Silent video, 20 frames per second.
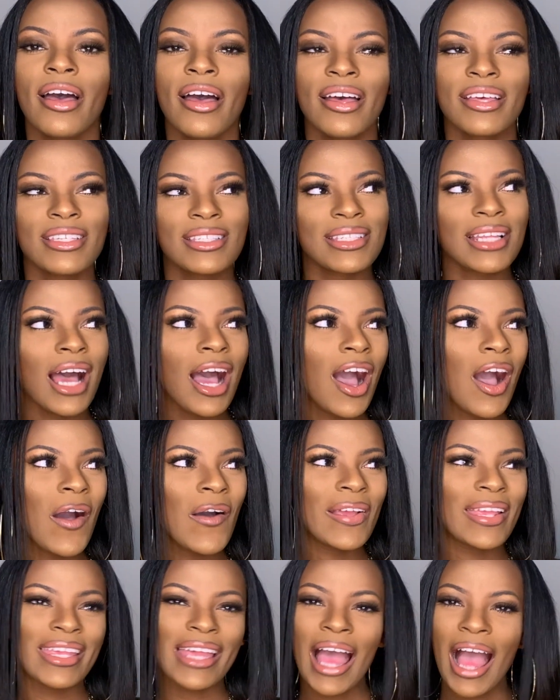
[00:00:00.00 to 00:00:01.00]
So
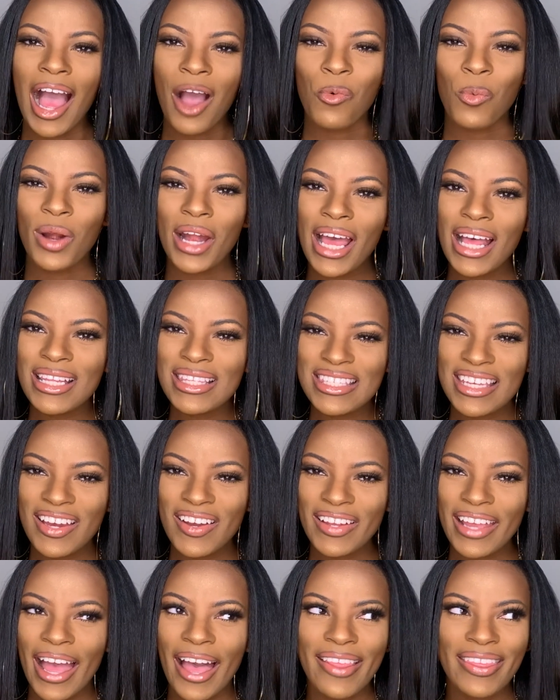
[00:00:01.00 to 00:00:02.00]
yeah, when I tell
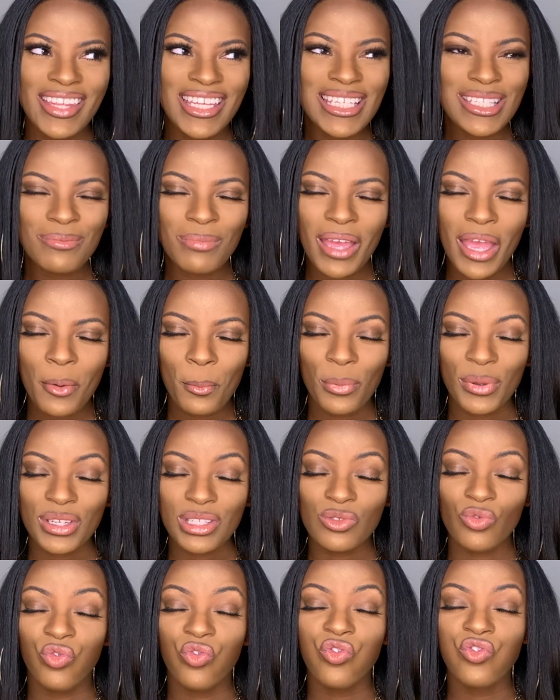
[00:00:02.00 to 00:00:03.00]
y'all this man
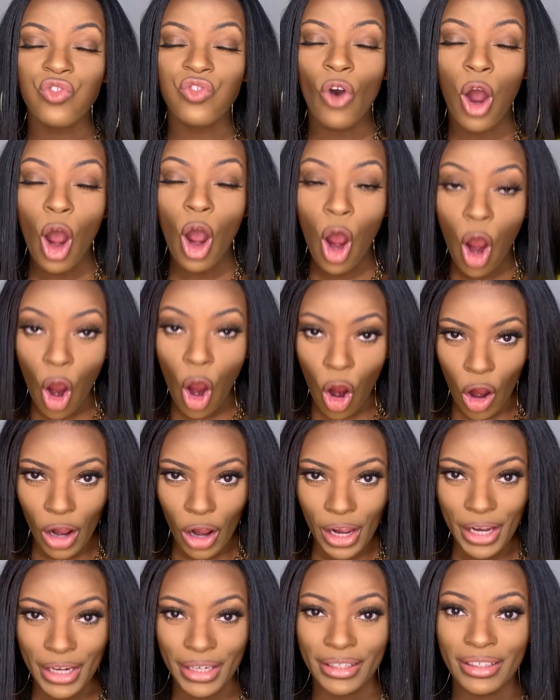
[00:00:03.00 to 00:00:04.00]
was
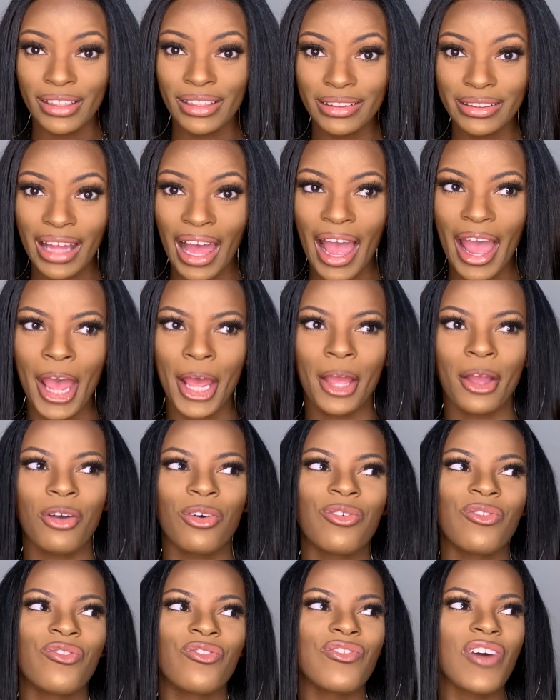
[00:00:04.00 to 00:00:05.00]
fine, like
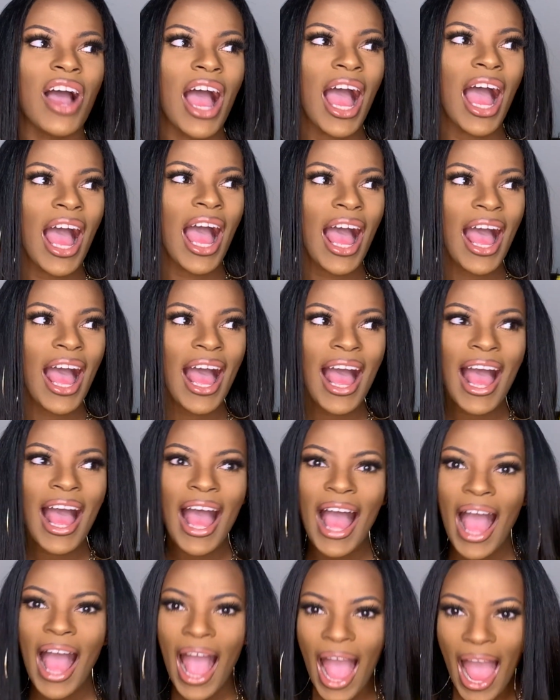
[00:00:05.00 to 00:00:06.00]

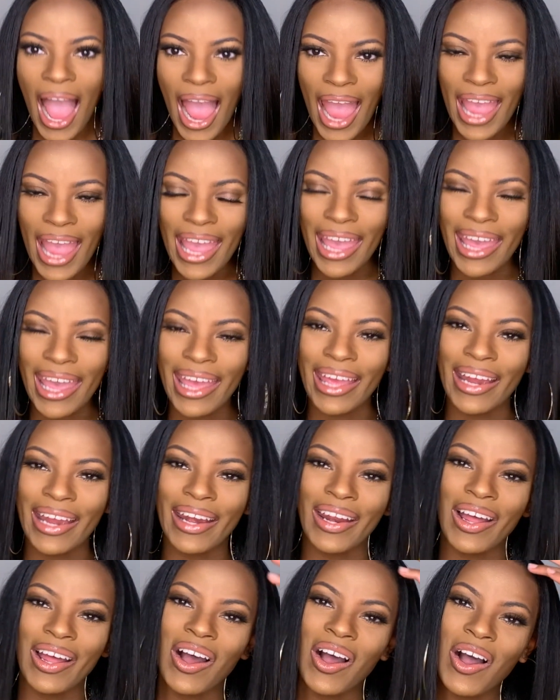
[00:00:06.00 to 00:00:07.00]

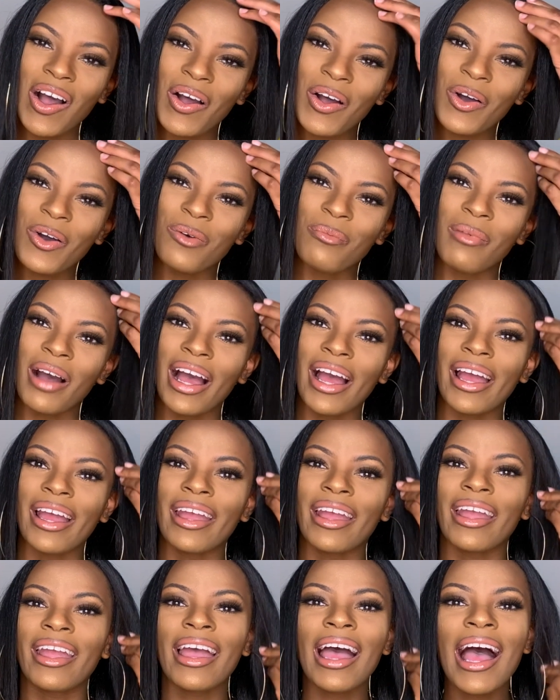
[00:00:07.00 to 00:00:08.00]
fine. Oh my
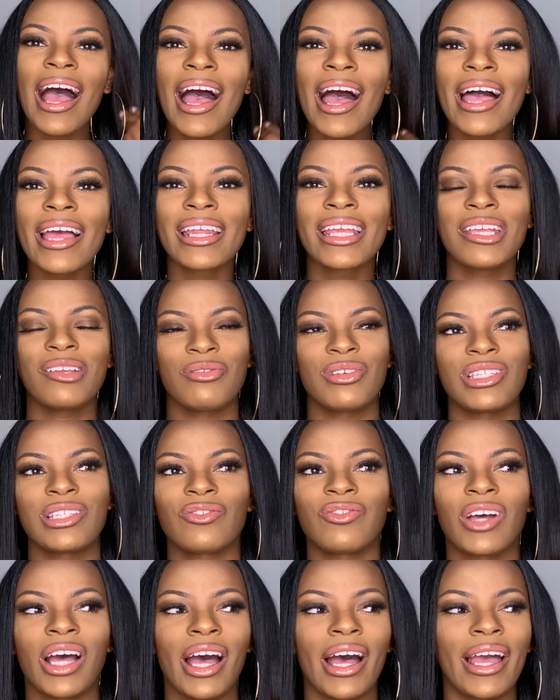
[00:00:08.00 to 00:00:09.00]
God, he was
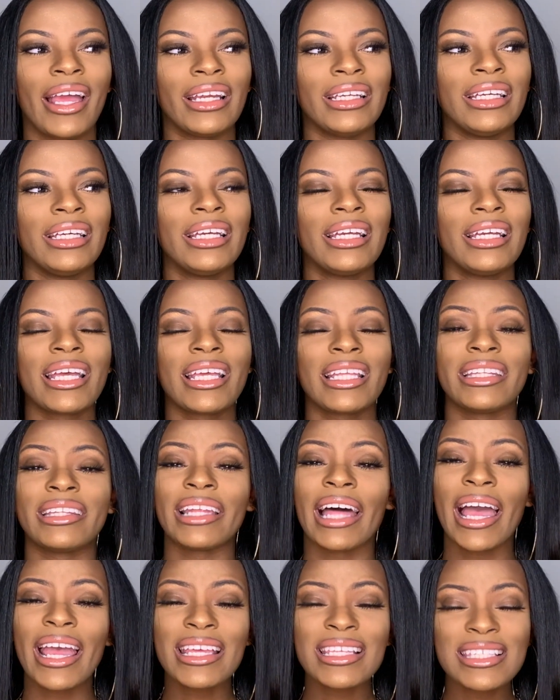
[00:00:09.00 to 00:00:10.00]
fine.
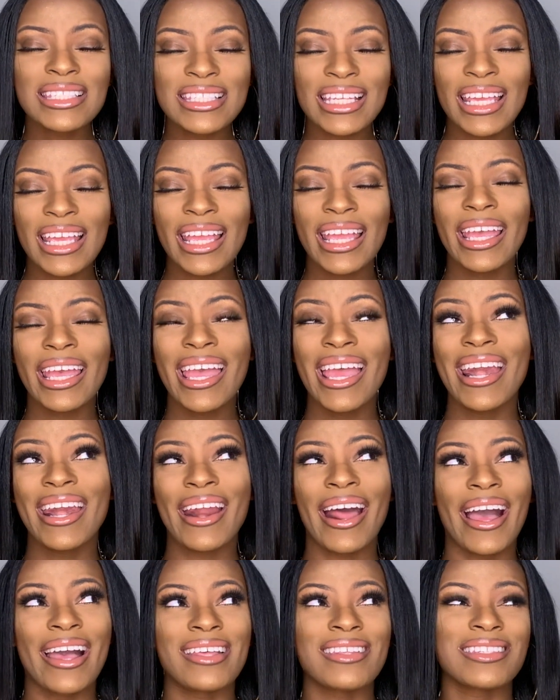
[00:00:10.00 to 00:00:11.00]
Light skin,
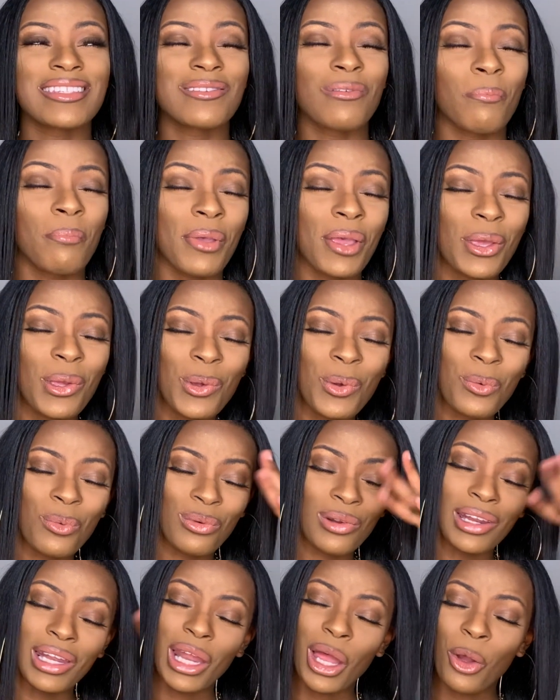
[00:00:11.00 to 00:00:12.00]
nice build,
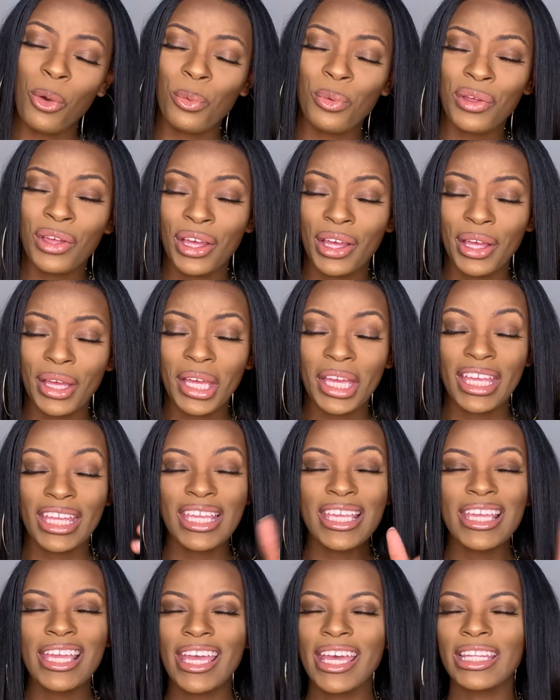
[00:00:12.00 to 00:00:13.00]
low cut.
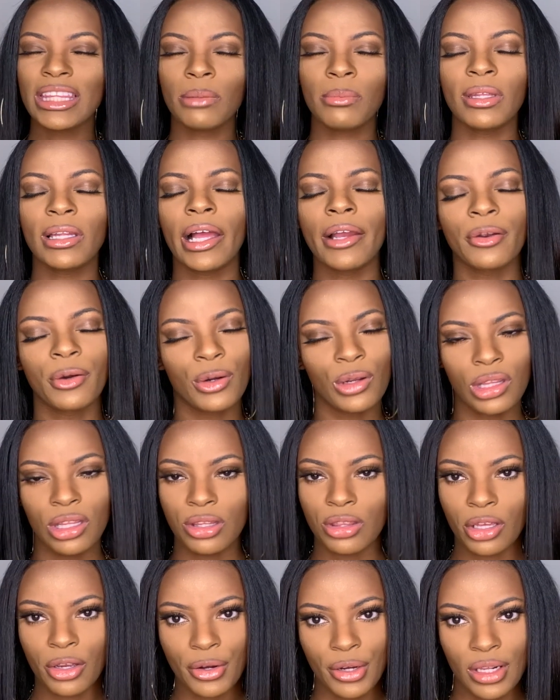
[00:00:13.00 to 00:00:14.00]
He had to be like early
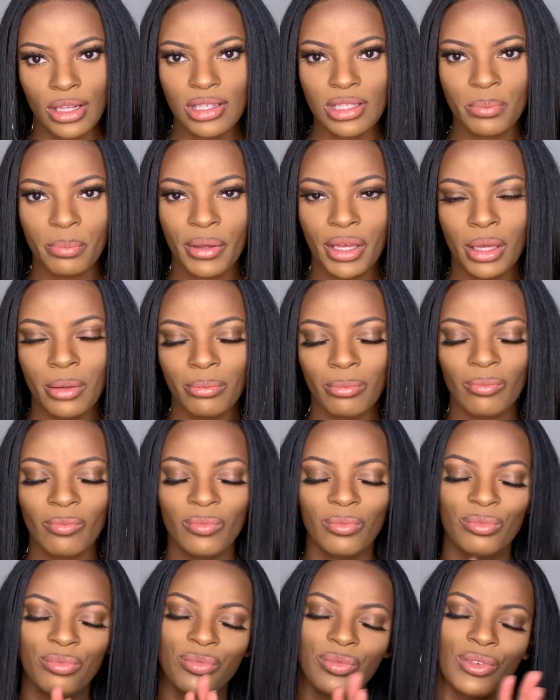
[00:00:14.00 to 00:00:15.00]
30s, but
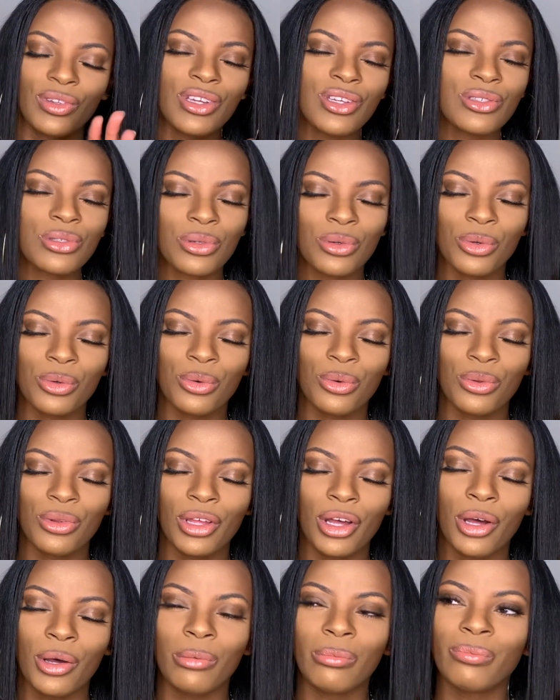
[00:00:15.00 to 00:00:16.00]
it's cool
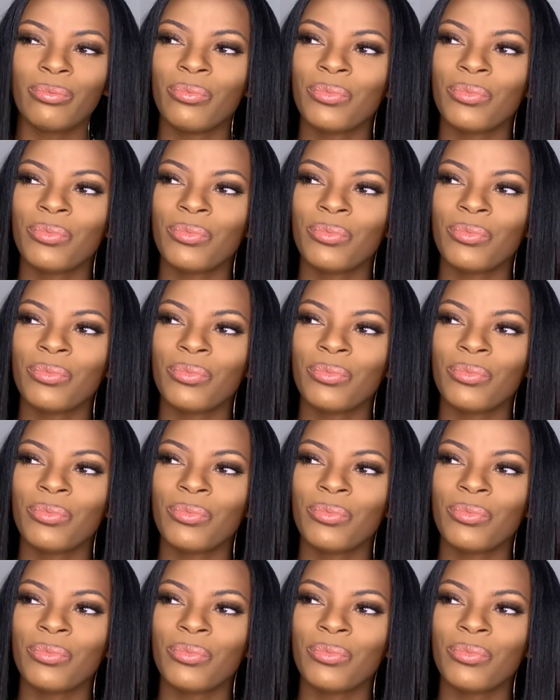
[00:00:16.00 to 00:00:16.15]
though.